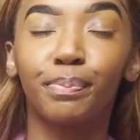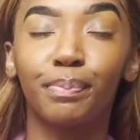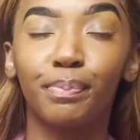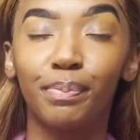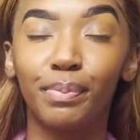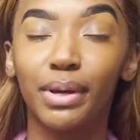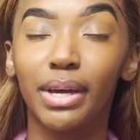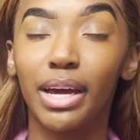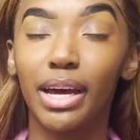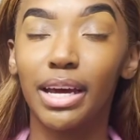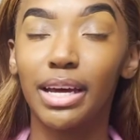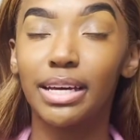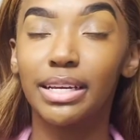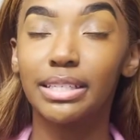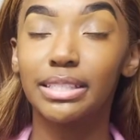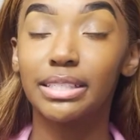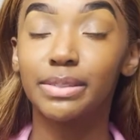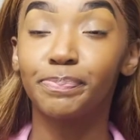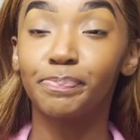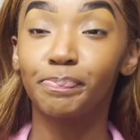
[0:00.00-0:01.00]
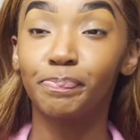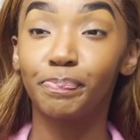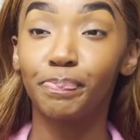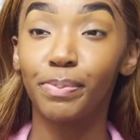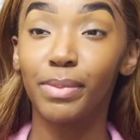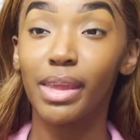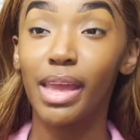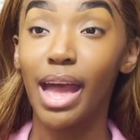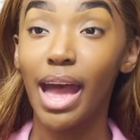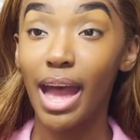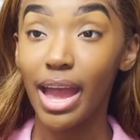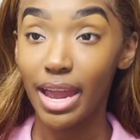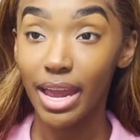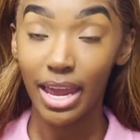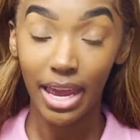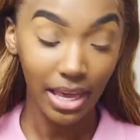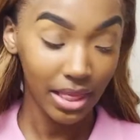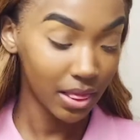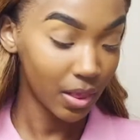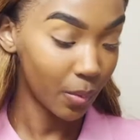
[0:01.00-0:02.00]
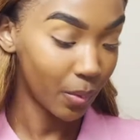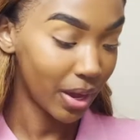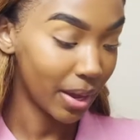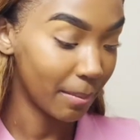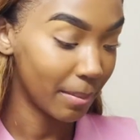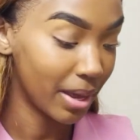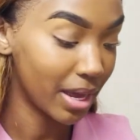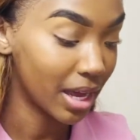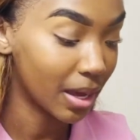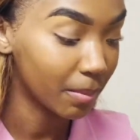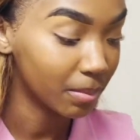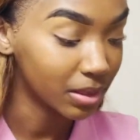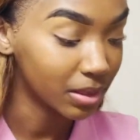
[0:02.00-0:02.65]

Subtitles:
because I hate the way makeup